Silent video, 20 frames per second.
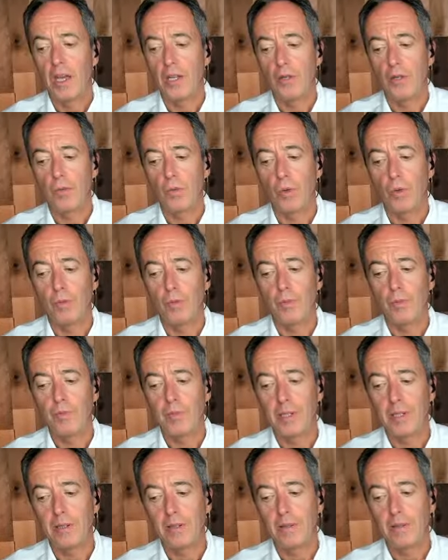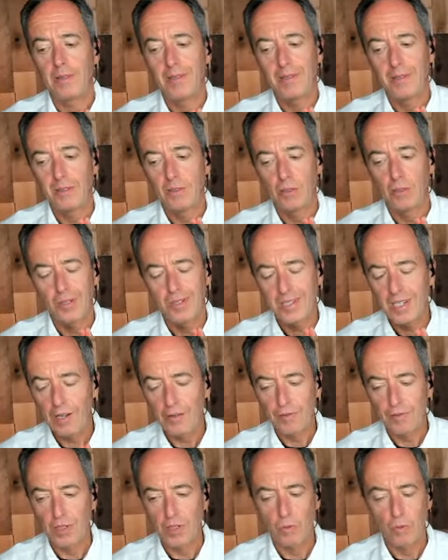and there
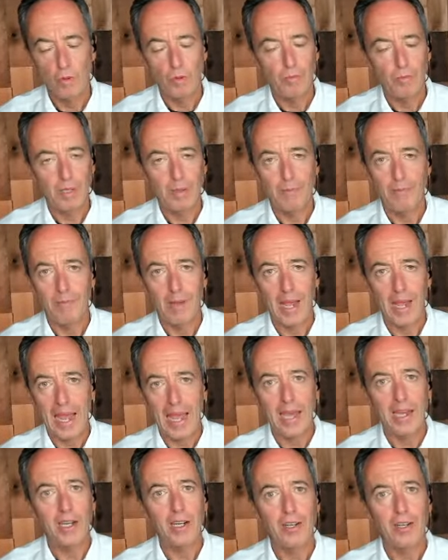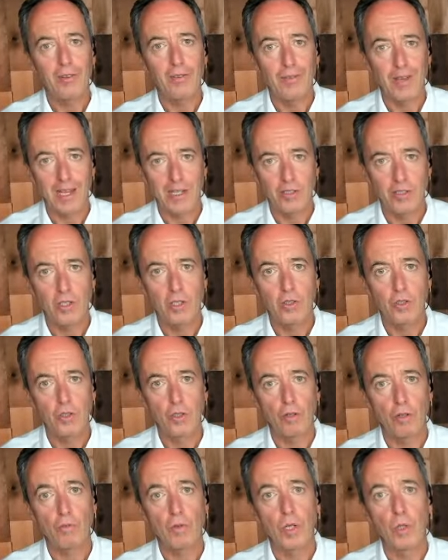definitely will be added
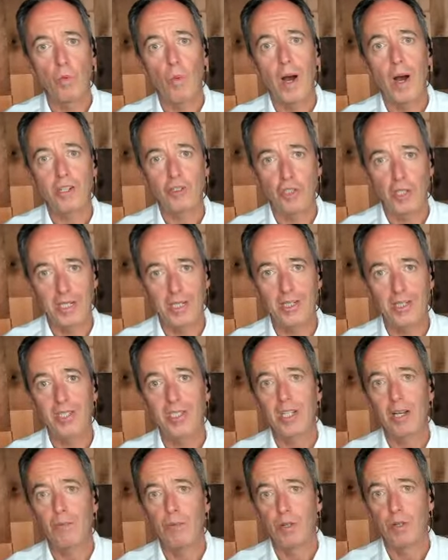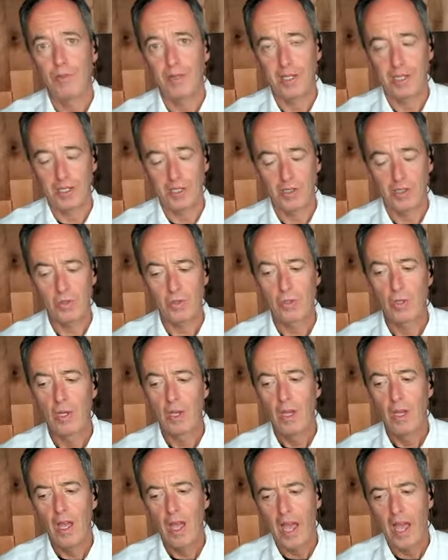advantage to rewatching some of these.